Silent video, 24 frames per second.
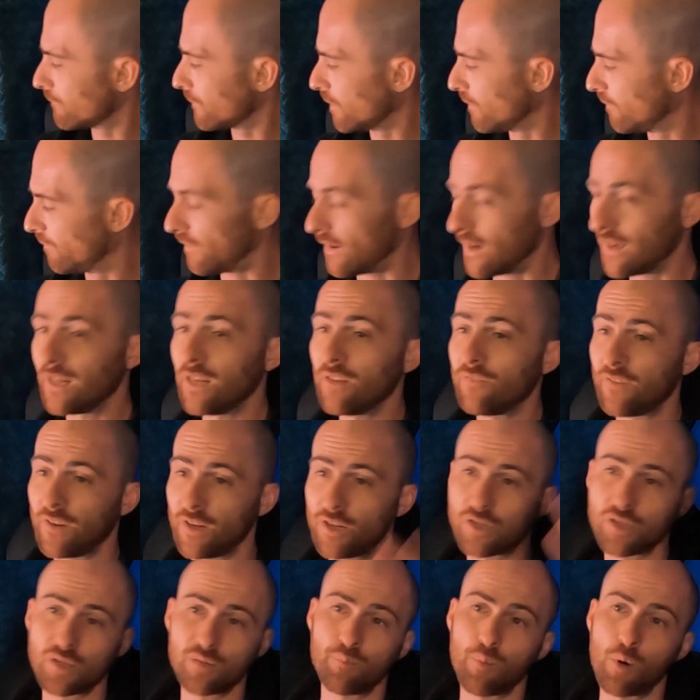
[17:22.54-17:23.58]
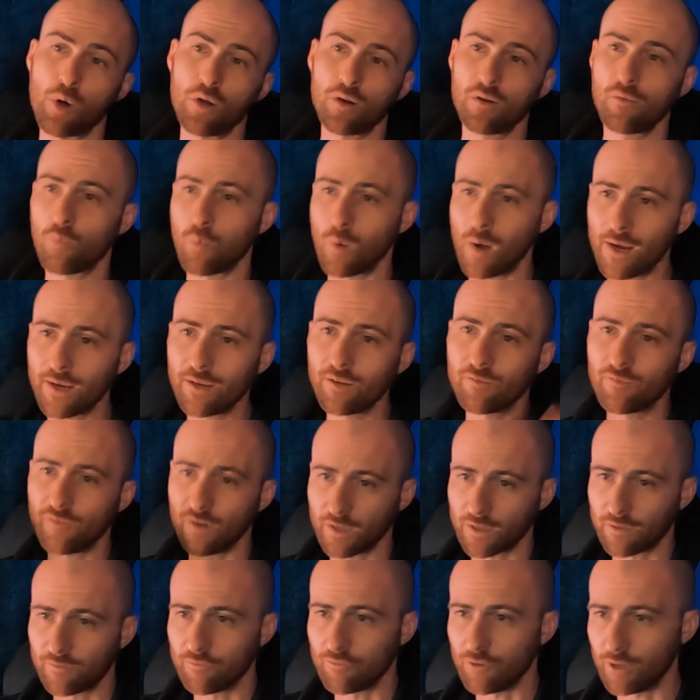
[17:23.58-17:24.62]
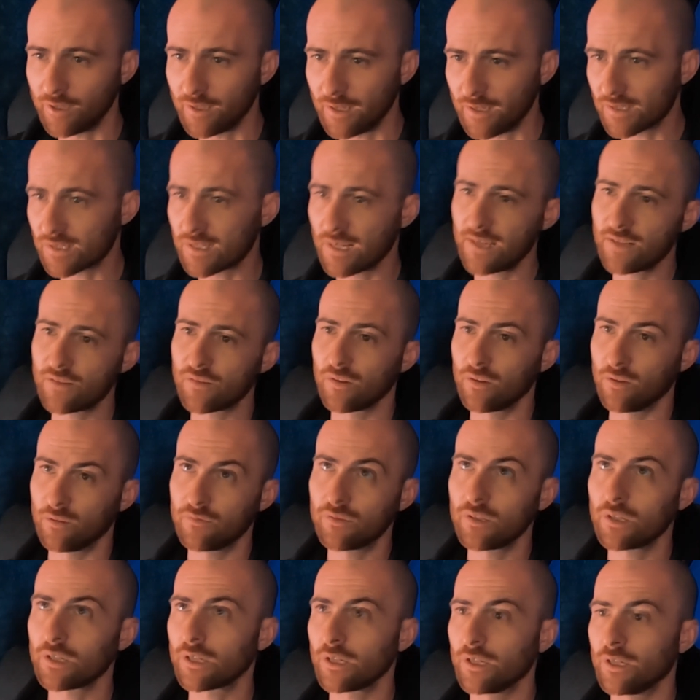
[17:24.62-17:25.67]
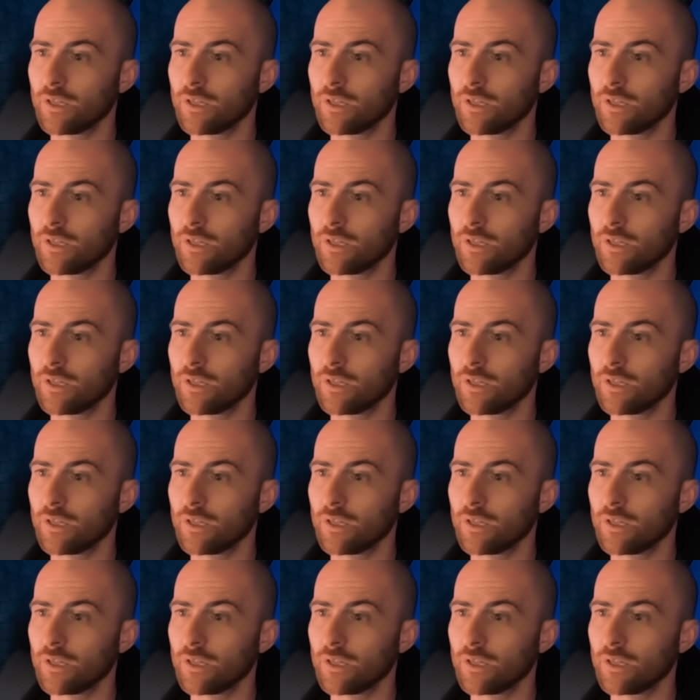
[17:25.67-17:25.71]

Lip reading: Finally finished his bottle of wine fucking 3 days later. Fucking